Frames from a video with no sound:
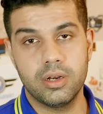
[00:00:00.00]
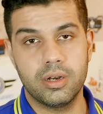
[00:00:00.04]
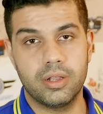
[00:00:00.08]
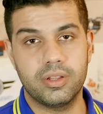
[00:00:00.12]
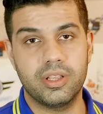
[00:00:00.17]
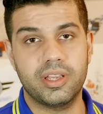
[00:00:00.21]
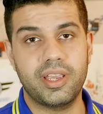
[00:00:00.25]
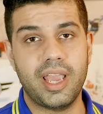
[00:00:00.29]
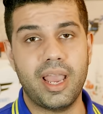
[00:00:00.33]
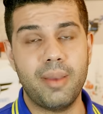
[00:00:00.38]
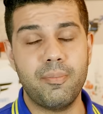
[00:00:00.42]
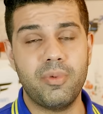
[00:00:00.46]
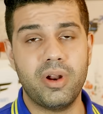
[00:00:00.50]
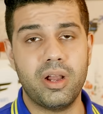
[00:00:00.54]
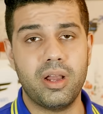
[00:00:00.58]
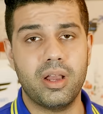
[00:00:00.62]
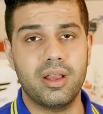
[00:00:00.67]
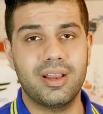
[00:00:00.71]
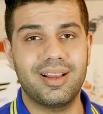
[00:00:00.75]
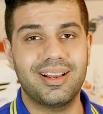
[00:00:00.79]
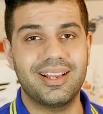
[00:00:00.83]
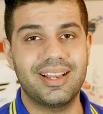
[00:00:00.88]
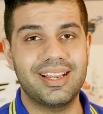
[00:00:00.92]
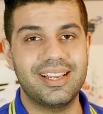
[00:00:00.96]
Now the
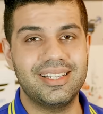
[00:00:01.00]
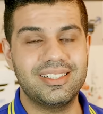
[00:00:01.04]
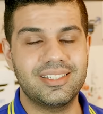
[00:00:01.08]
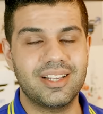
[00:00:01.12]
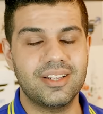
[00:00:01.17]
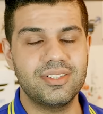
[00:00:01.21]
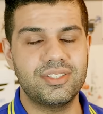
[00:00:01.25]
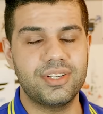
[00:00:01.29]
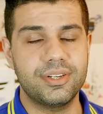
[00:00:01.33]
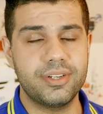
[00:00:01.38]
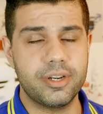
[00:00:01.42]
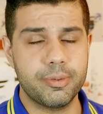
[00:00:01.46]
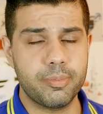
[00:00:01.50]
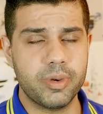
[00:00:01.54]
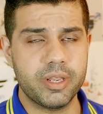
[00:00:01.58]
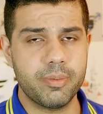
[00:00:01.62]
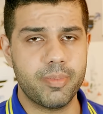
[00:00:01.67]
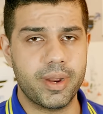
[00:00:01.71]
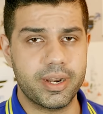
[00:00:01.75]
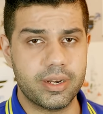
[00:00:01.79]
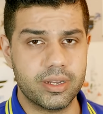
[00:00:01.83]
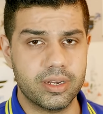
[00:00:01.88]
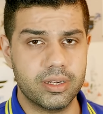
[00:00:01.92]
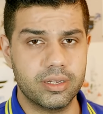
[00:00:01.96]
camera is considerably
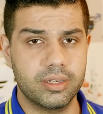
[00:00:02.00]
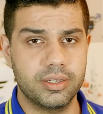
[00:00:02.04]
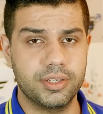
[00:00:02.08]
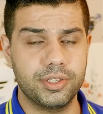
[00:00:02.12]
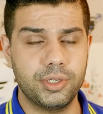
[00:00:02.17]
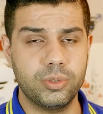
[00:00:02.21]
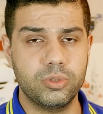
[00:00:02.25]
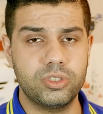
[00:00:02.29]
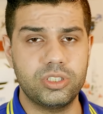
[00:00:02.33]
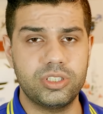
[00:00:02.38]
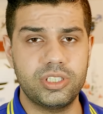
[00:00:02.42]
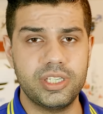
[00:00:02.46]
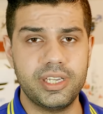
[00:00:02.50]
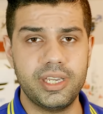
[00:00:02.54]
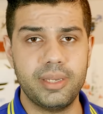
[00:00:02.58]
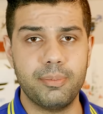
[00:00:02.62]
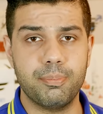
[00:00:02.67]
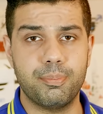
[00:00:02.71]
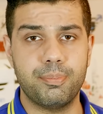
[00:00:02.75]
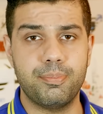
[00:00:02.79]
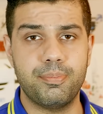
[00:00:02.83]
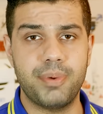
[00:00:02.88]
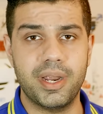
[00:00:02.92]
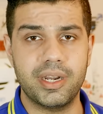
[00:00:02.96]
better. You see
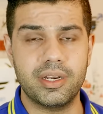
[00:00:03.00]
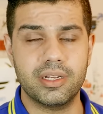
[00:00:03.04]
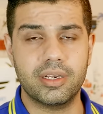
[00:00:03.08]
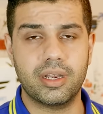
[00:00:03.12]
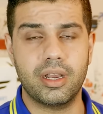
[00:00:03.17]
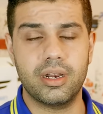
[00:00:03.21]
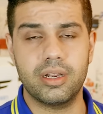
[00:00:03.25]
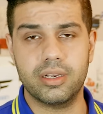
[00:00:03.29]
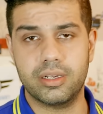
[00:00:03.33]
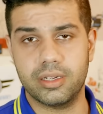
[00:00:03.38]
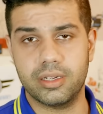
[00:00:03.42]
better color